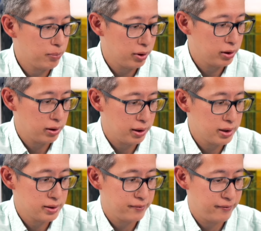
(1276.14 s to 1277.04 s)
printer
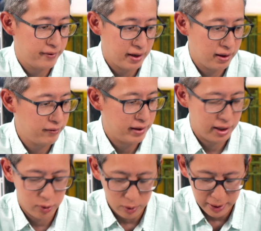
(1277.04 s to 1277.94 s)
is very,
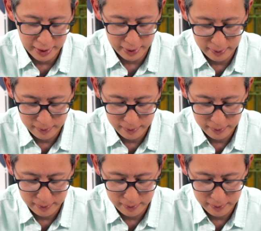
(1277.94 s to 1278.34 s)
very quiet.